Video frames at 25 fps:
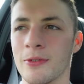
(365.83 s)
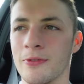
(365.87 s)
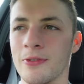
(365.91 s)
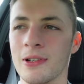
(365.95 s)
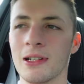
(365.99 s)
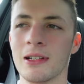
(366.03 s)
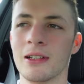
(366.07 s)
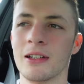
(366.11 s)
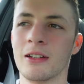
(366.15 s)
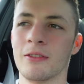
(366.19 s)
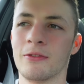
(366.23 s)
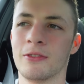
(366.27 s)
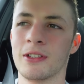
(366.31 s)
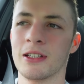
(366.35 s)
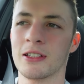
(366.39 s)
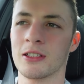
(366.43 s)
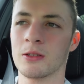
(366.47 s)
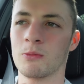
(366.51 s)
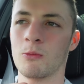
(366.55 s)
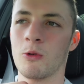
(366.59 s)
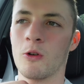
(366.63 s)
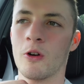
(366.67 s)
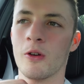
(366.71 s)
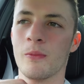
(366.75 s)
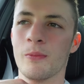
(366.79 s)
feeling of
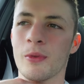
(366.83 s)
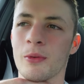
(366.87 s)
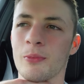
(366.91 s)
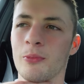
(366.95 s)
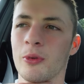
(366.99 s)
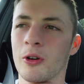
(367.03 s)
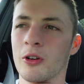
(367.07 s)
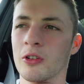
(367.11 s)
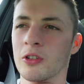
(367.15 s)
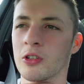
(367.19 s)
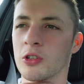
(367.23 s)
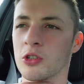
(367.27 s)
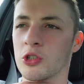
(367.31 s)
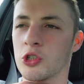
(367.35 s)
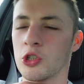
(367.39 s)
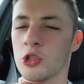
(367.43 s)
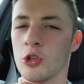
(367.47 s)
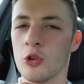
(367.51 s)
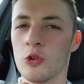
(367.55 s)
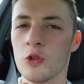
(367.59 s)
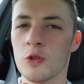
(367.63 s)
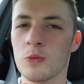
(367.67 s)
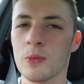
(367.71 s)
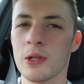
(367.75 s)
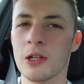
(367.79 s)
disappointment because it
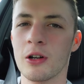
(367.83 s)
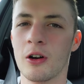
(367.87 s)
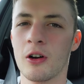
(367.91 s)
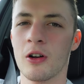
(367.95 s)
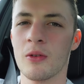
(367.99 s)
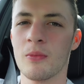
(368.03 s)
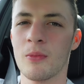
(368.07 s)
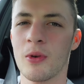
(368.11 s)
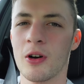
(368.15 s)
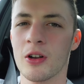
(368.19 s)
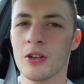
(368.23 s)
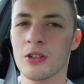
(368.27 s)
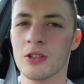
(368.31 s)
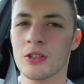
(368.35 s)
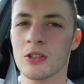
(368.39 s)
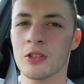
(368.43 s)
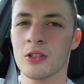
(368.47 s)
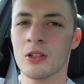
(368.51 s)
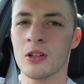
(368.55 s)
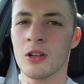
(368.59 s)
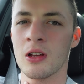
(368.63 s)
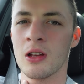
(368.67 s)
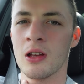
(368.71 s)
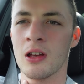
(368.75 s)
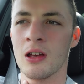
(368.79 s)
shows me how
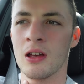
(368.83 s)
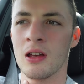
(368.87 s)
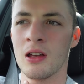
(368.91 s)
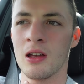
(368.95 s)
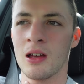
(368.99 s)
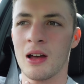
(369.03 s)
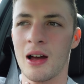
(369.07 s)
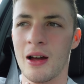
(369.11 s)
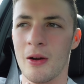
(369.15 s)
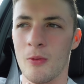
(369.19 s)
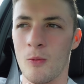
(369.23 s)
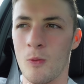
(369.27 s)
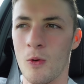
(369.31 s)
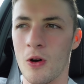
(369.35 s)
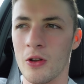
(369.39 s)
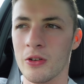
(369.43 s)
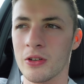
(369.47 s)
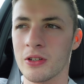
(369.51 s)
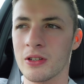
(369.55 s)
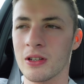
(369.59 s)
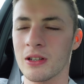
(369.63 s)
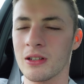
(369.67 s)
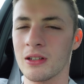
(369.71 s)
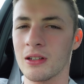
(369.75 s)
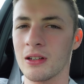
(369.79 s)
much I
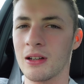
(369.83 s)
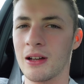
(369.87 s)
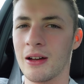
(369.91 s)
want it.